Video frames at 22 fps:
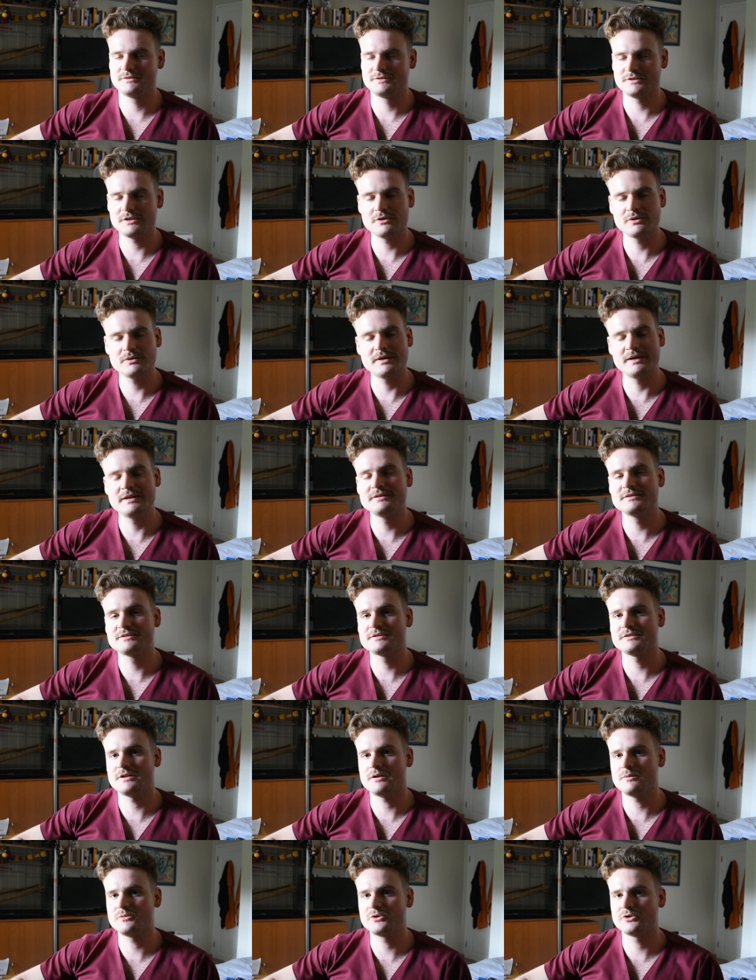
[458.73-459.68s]
So in
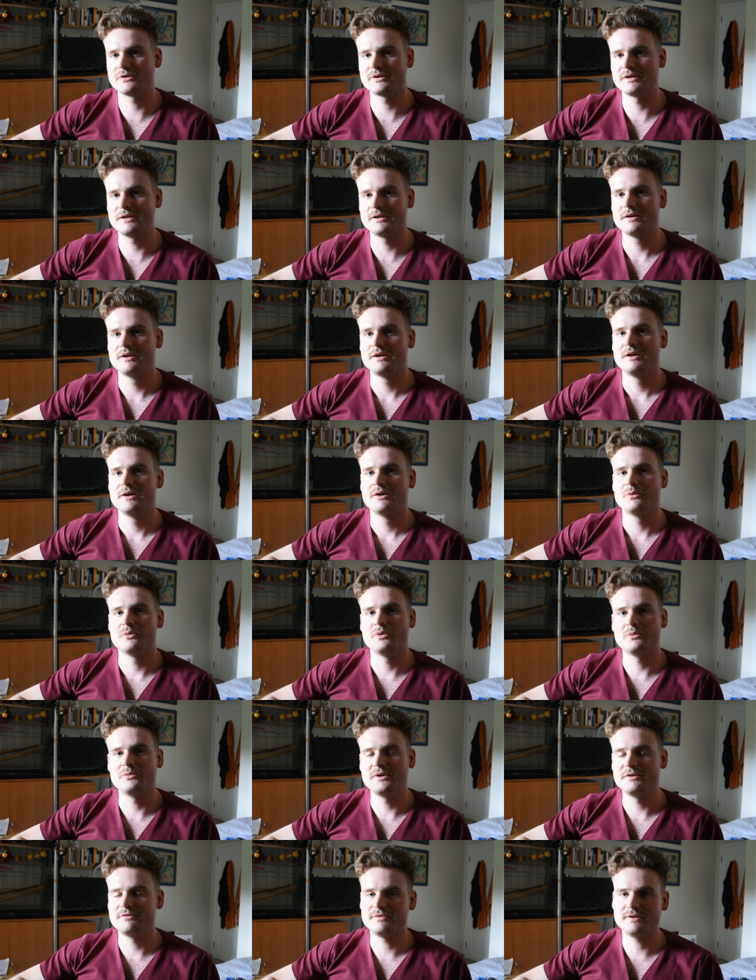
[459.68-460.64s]
summary,
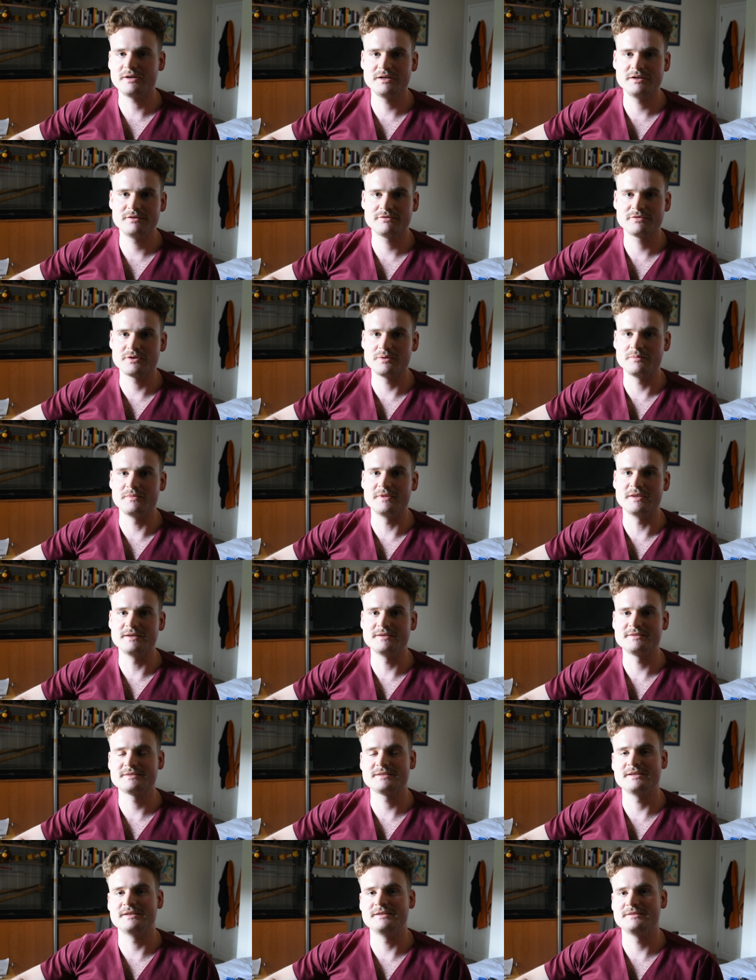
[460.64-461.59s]
what we find from
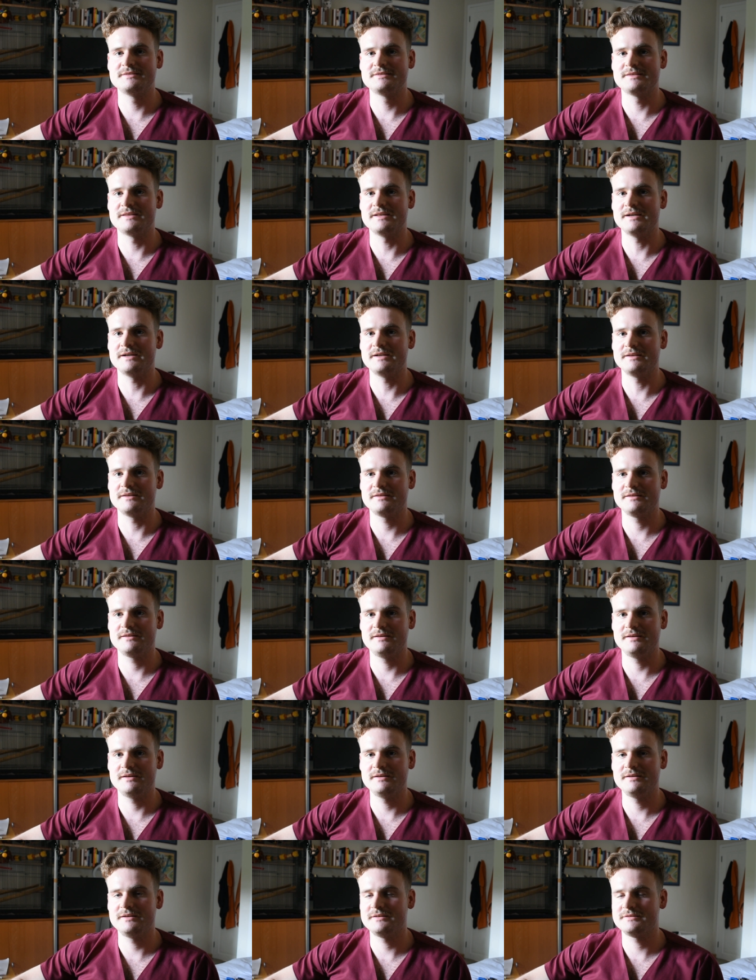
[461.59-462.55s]
this is that
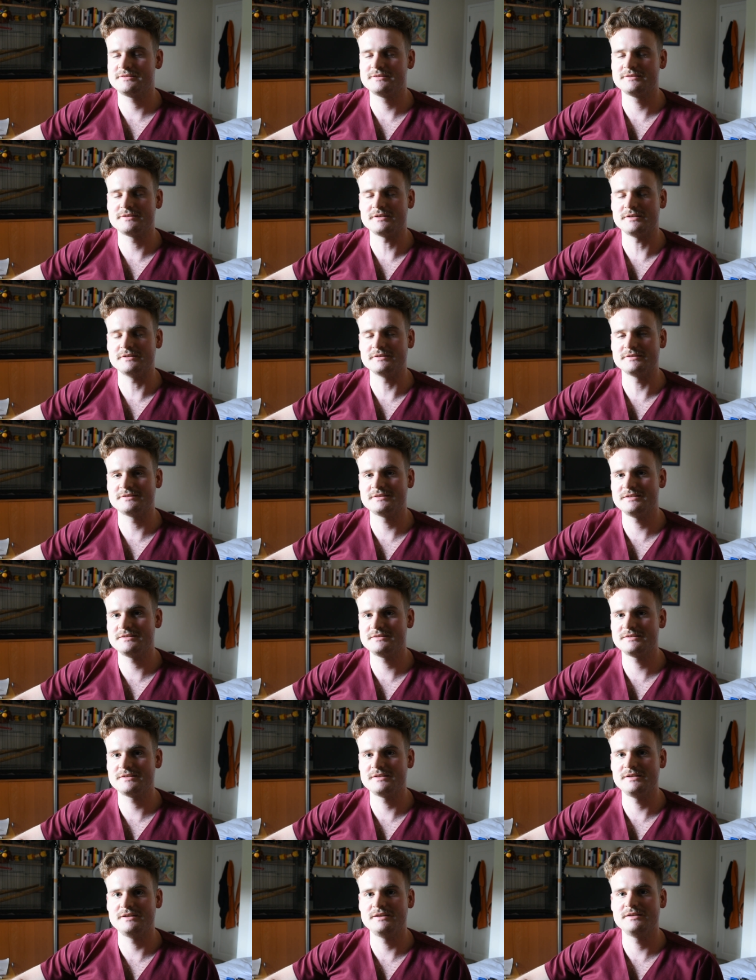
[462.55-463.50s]
N
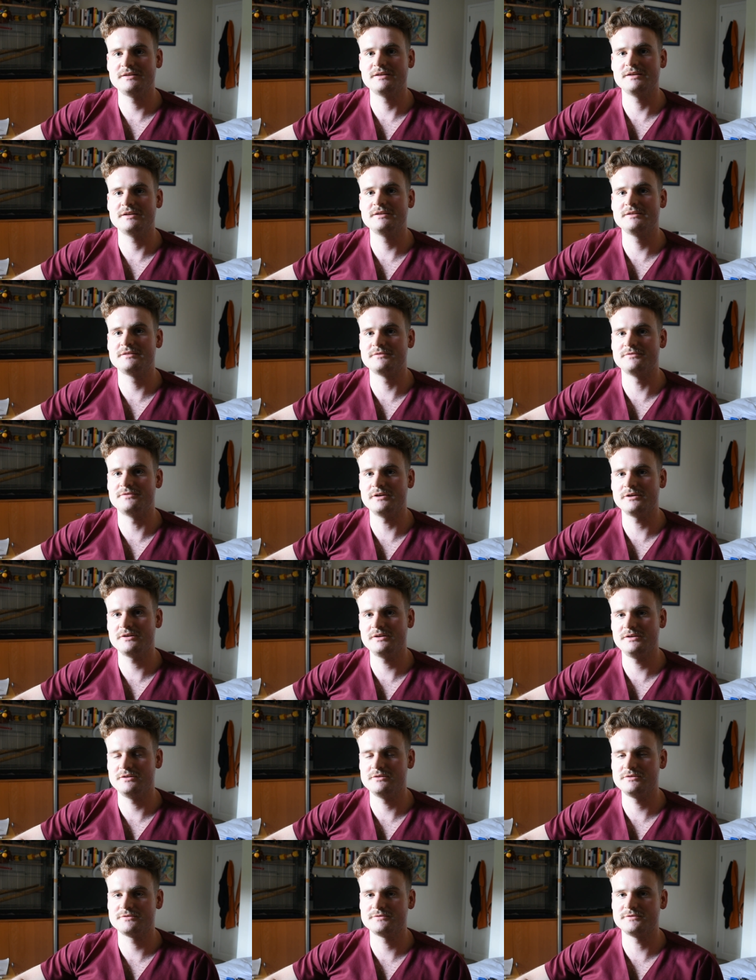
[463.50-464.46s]
acetylcysteine is very
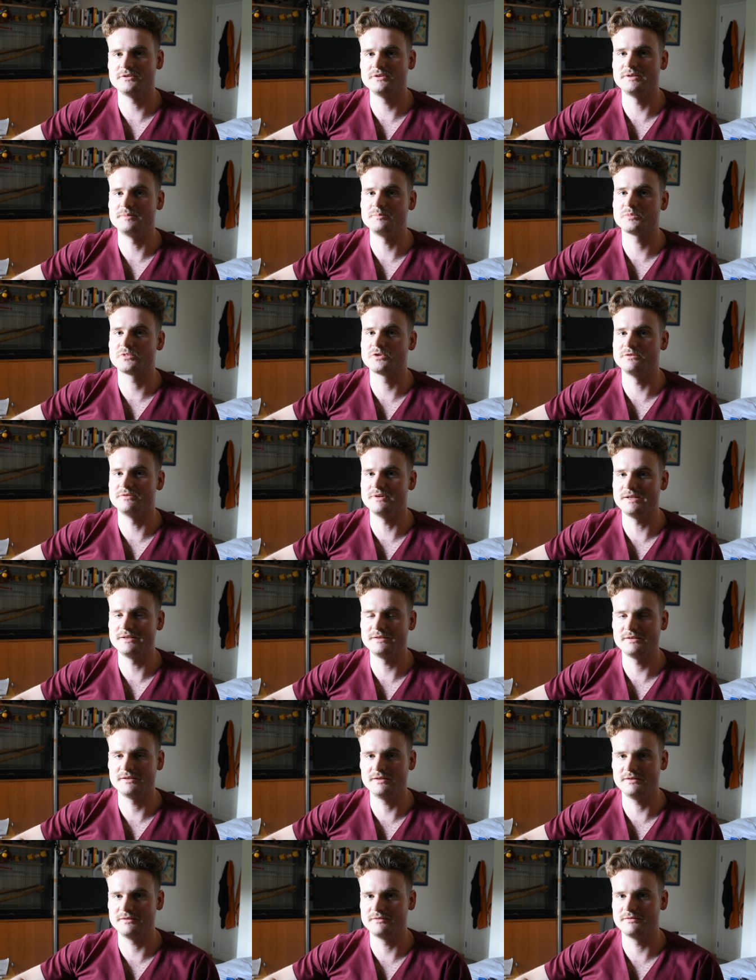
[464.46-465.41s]
useful in
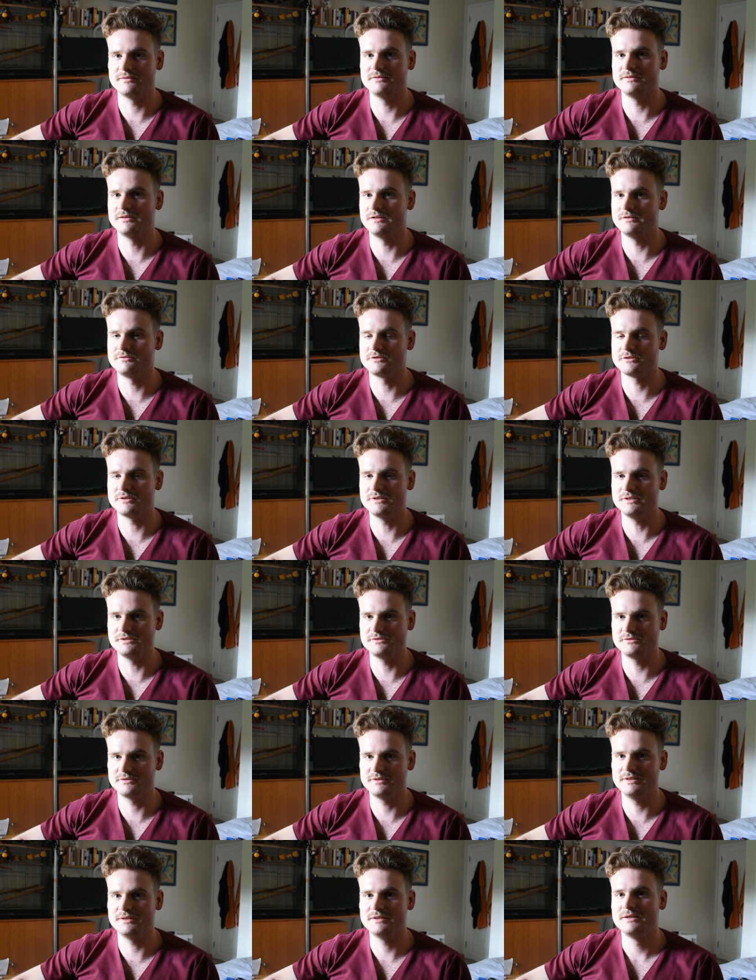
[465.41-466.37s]
preventing liver
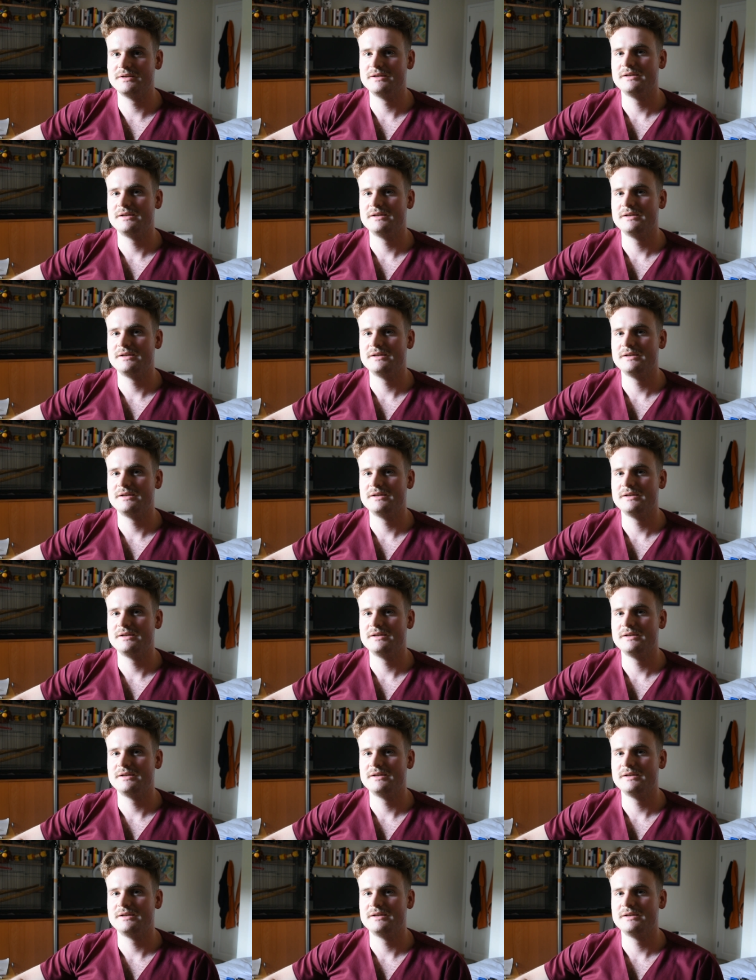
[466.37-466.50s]
injury,